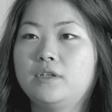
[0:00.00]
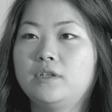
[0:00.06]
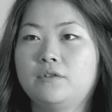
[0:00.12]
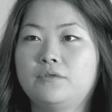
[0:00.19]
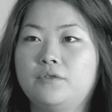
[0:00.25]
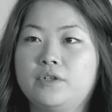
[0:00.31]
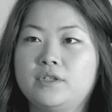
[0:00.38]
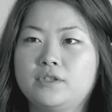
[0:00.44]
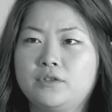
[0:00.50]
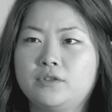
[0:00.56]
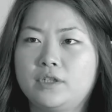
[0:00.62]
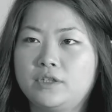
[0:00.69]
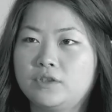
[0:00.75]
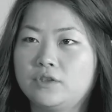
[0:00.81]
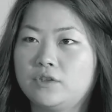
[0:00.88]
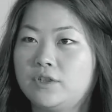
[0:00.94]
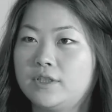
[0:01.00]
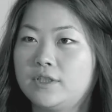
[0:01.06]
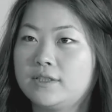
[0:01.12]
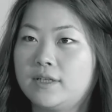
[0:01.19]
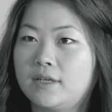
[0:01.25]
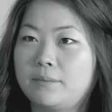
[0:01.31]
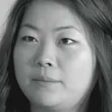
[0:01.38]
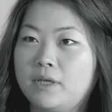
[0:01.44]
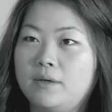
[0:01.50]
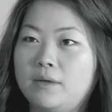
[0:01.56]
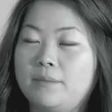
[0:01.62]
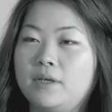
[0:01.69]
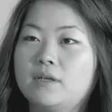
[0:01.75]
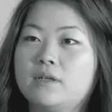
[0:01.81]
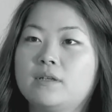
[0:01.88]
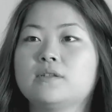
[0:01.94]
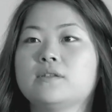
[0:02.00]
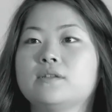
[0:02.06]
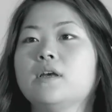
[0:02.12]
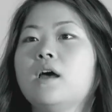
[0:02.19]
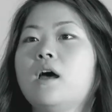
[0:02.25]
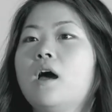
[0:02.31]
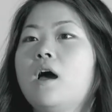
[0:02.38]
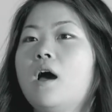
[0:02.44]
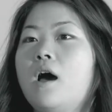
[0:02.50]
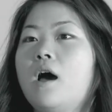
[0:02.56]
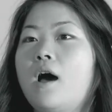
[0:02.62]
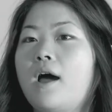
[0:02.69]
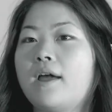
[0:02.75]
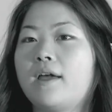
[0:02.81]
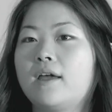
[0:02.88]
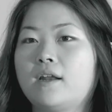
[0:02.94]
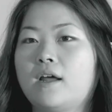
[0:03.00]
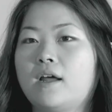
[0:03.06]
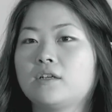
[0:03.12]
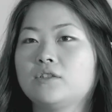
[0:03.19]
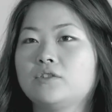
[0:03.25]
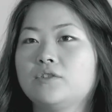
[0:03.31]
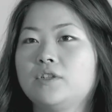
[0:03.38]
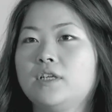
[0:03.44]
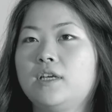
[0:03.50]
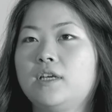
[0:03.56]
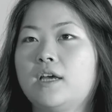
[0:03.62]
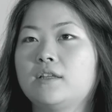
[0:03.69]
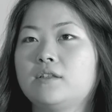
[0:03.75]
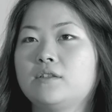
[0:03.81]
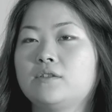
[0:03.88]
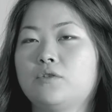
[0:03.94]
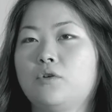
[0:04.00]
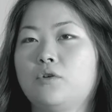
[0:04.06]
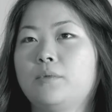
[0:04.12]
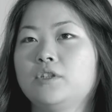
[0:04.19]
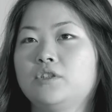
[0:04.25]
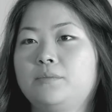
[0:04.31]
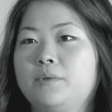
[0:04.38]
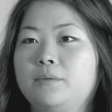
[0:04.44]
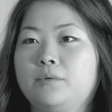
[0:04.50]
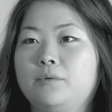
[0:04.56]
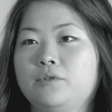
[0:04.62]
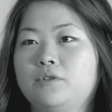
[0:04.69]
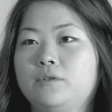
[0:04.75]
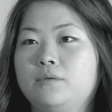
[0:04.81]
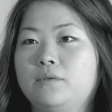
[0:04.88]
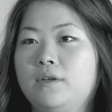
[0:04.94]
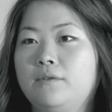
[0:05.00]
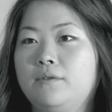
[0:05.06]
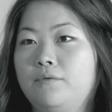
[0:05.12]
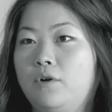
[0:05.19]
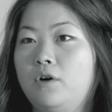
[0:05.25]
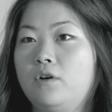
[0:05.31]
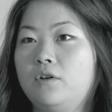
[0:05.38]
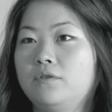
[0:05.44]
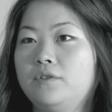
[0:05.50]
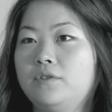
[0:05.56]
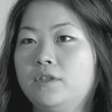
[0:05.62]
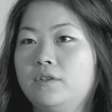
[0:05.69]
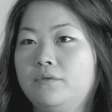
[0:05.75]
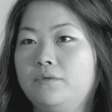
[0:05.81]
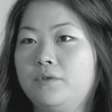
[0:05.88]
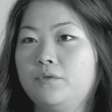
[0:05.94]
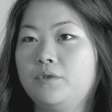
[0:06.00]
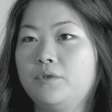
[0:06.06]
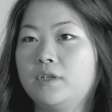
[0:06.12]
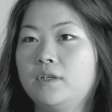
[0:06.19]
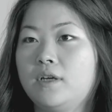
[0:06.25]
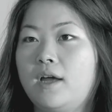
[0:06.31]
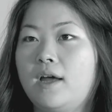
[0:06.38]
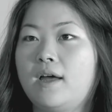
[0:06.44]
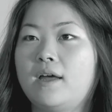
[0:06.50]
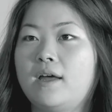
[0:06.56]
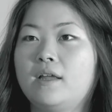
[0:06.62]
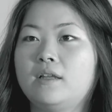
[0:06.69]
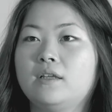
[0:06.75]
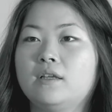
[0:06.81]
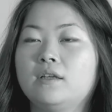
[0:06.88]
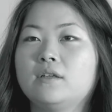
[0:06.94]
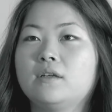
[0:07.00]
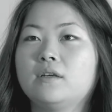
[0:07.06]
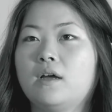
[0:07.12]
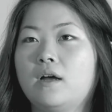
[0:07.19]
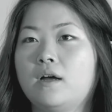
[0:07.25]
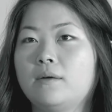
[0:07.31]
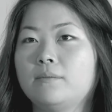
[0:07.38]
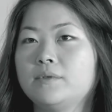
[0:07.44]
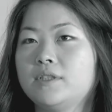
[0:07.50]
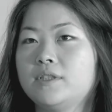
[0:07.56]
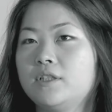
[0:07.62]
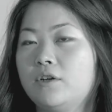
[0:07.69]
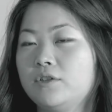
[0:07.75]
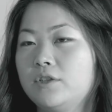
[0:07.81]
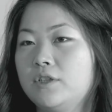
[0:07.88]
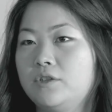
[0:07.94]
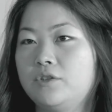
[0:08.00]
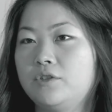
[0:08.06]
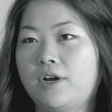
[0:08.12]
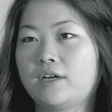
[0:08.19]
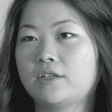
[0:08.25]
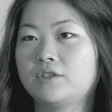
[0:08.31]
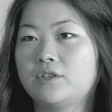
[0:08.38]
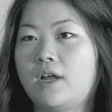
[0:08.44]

good for installation artists like me because I can actually get so much people involved in the viewing and um, see all the interaction